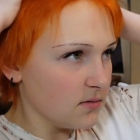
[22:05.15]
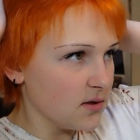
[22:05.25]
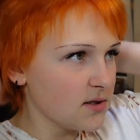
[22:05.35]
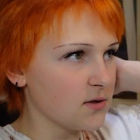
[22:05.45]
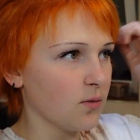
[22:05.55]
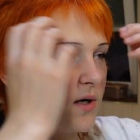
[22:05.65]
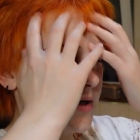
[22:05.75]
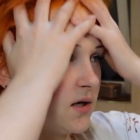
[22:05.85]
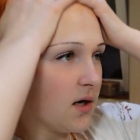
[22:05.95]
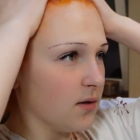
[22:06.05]
this
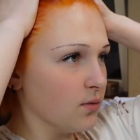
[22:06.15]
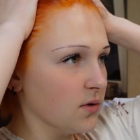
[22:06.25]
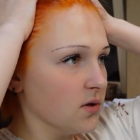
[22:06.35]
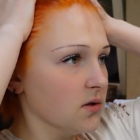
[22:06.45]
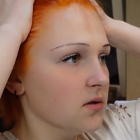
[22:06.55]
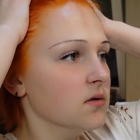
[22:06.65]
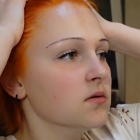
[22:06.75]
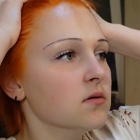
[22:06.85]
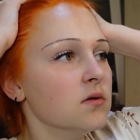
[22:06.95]
way I will,